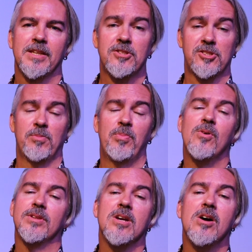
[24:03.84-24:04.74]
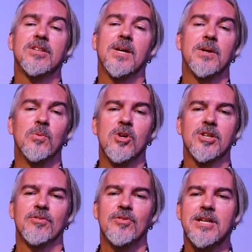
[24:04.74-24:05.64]
To support the ongoing
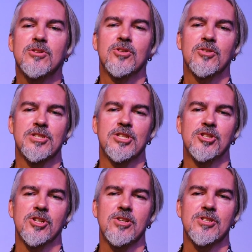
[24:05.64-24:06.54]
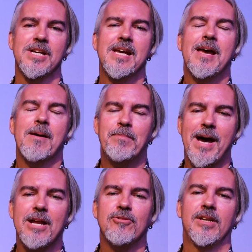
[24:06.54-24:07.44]
work of Runcorn Christian Church and
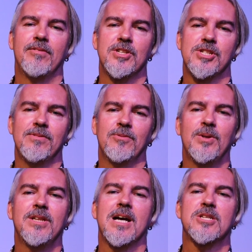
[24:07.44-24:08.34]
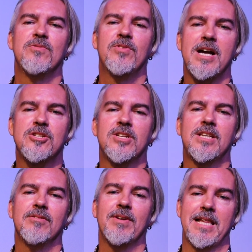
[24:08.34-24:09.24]
partner in our vision, we'd like to invite you to
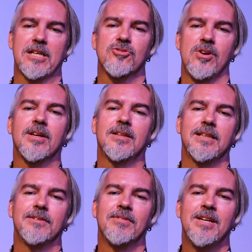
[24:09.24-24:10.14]
give electronically.